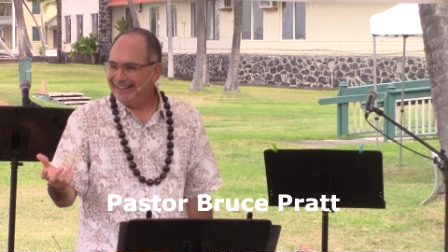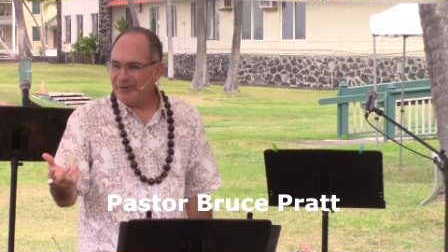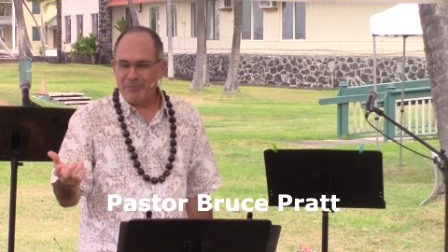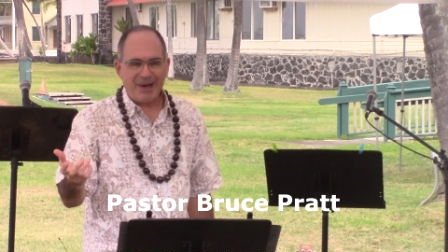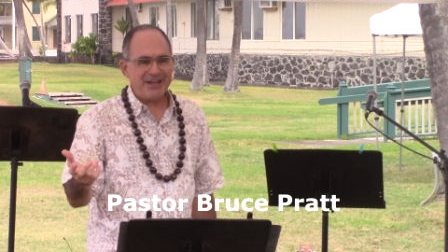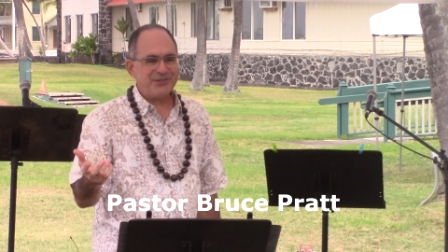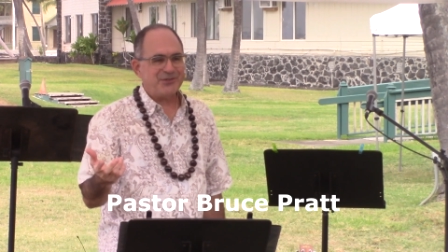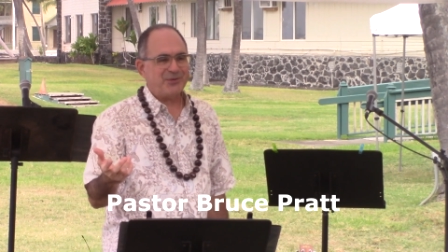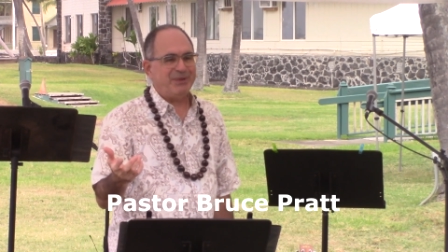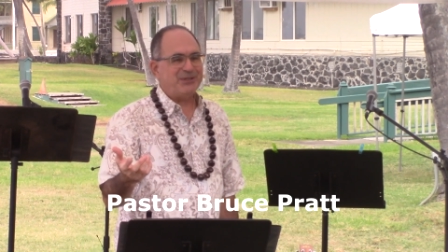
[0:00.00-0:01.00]
We
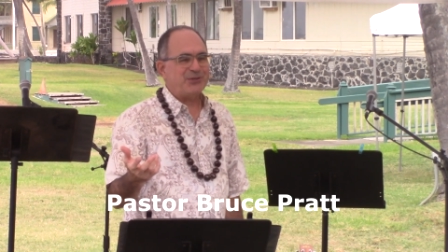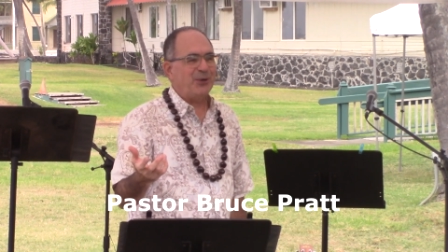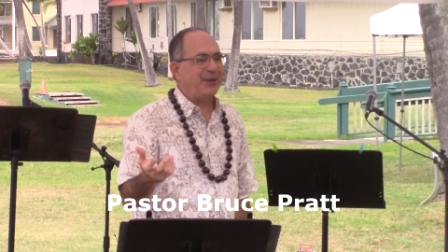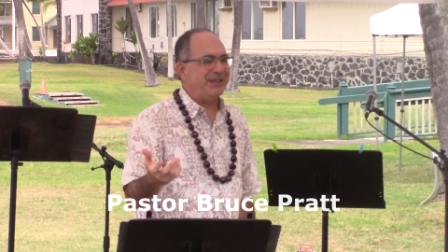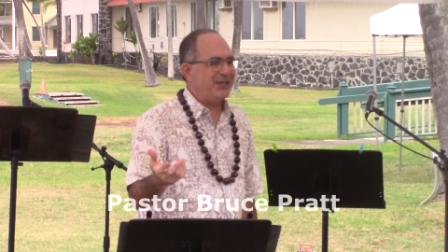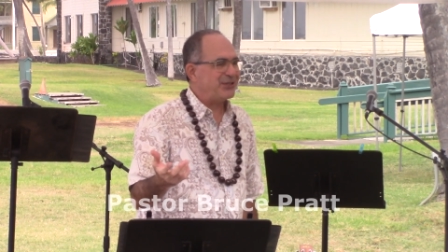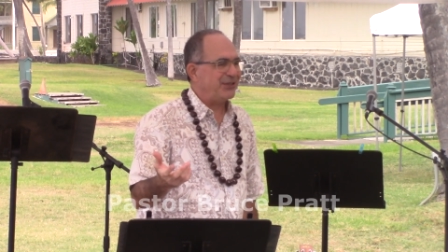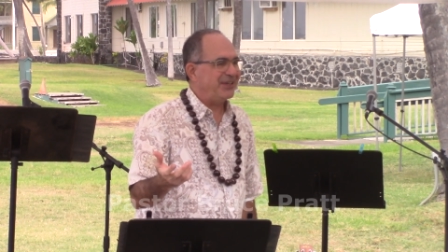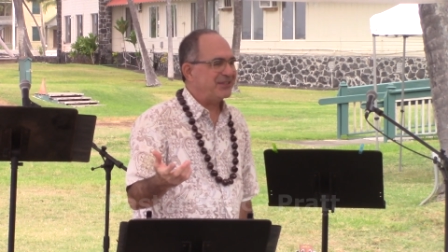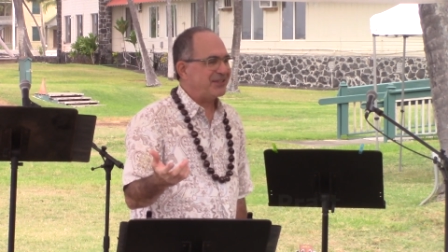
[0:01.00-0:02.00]
pastors have been so
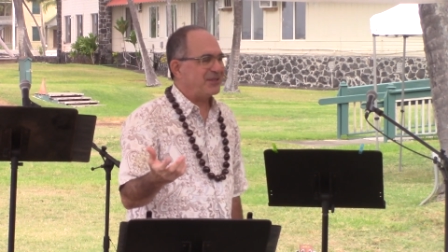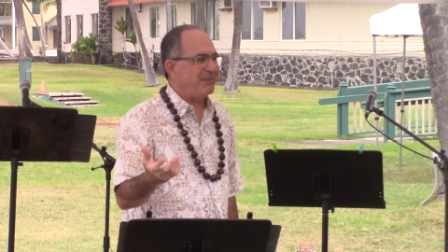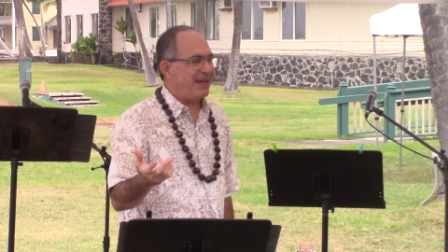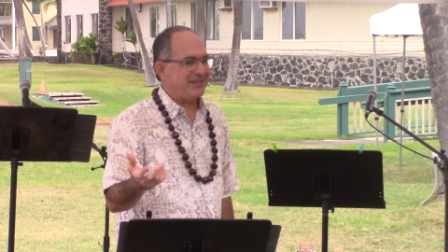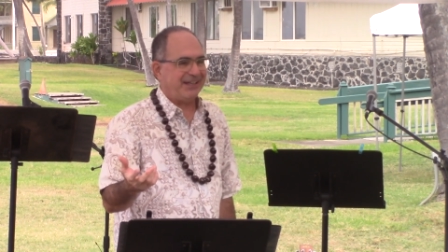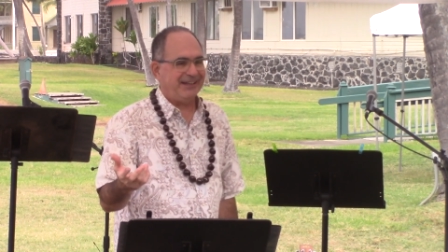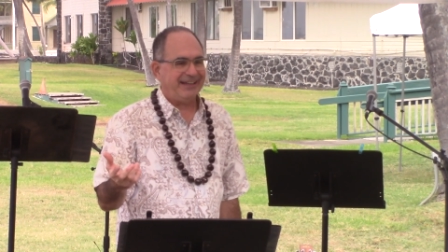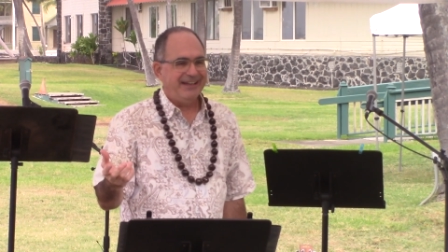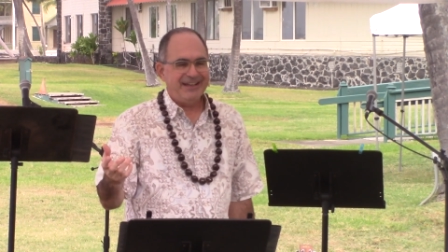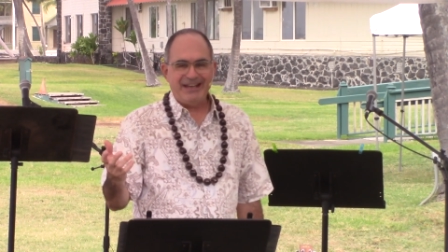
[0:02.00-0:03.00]
conditioned; it's it's amazing.
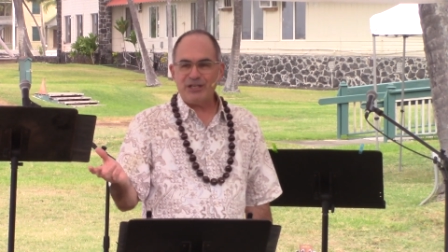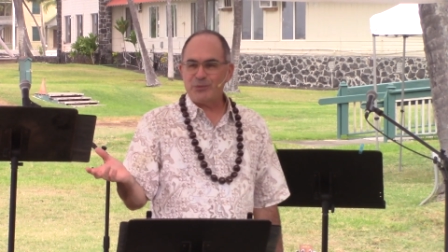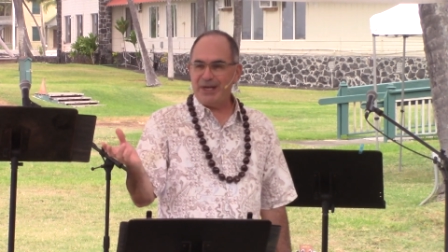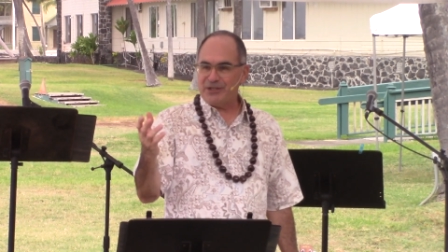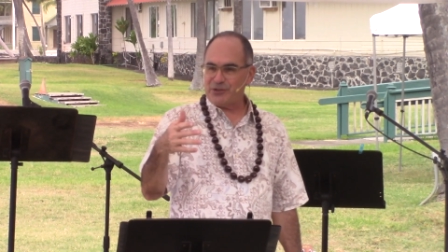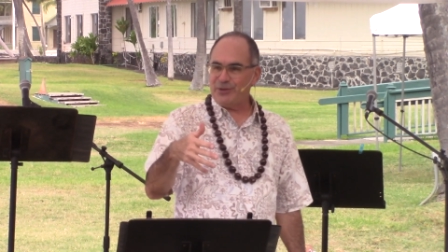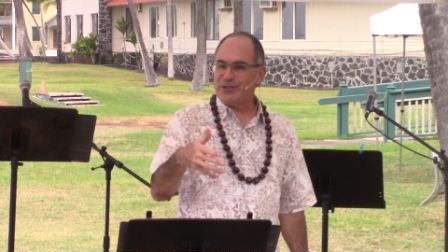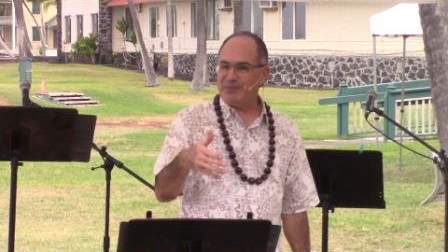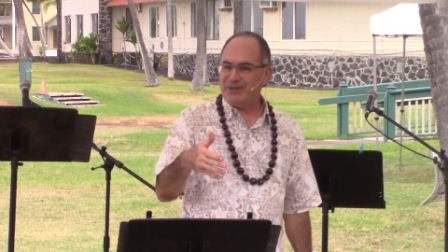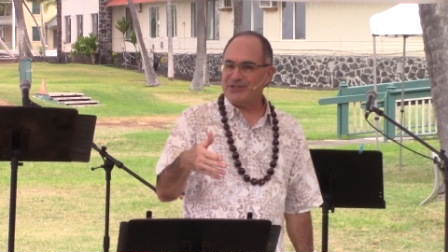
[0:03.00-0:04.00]
Like next week is
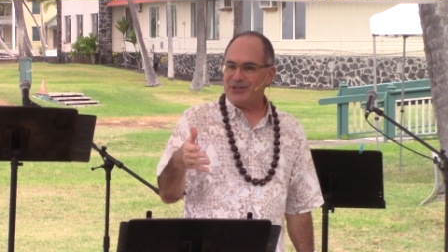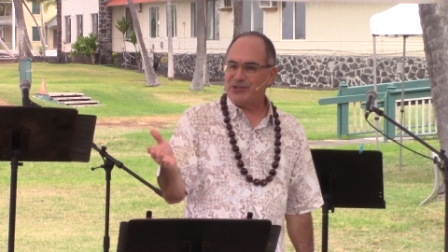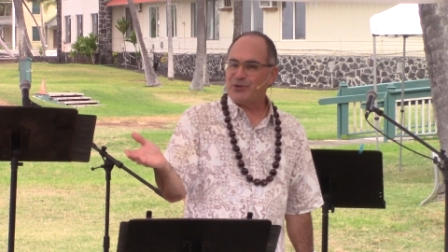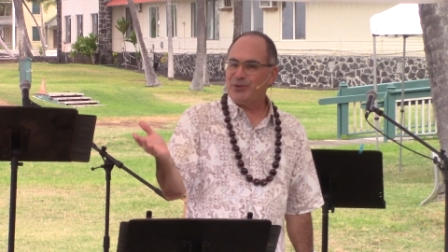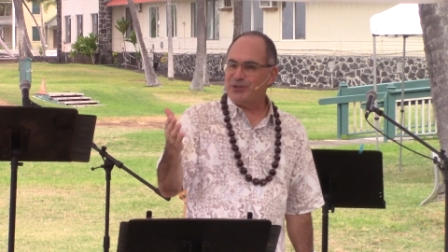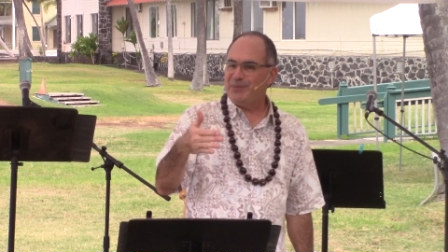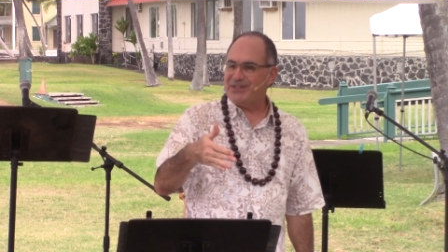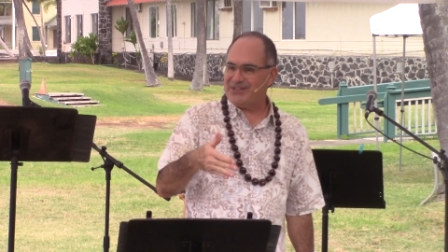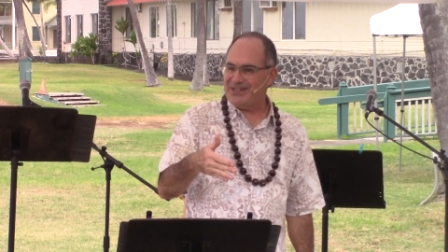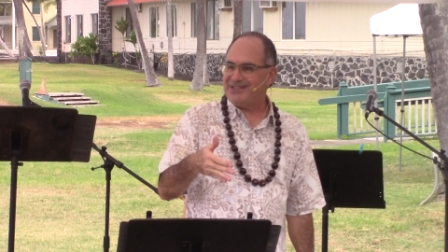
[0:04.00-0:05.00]
Christmas, starts
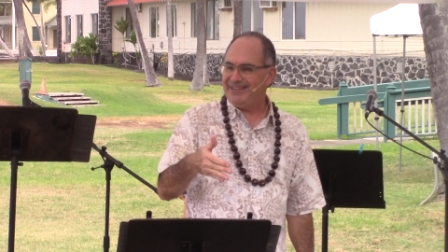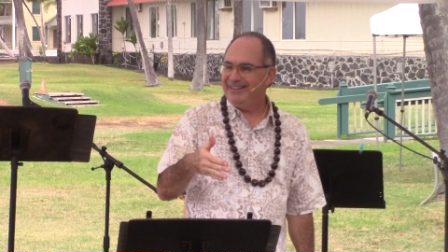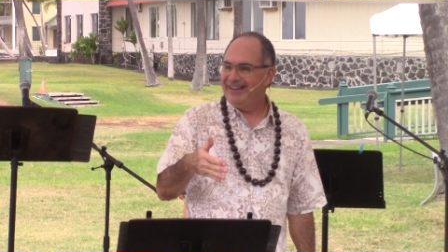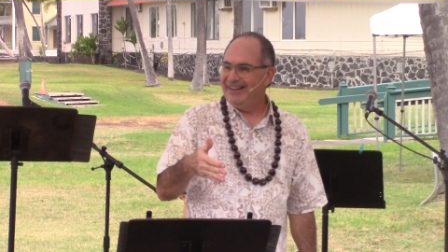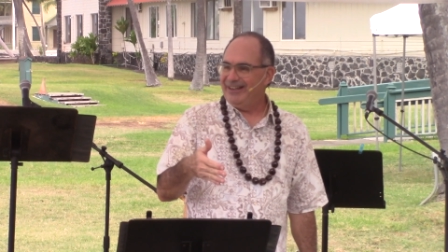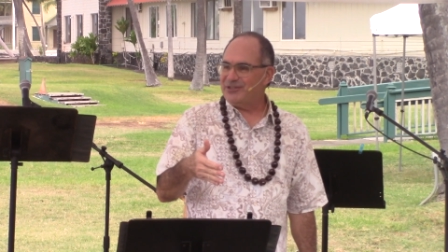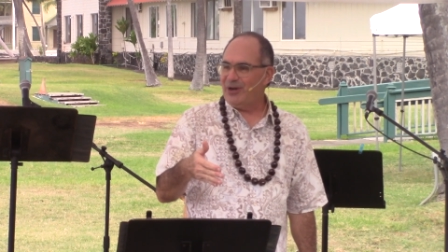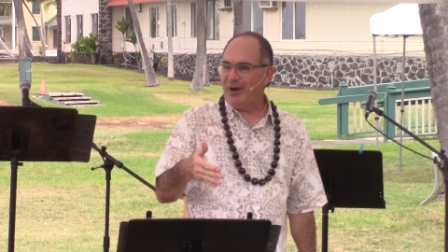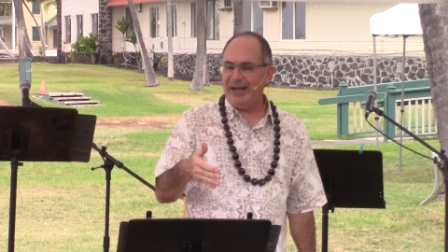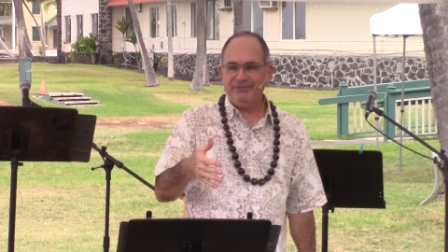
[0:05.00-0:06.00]
Christmas season, and
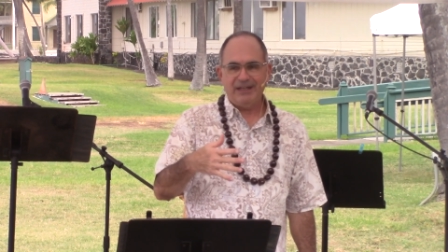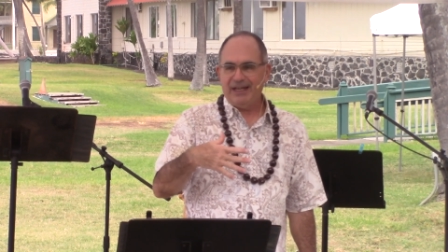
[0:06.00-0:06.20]
so I,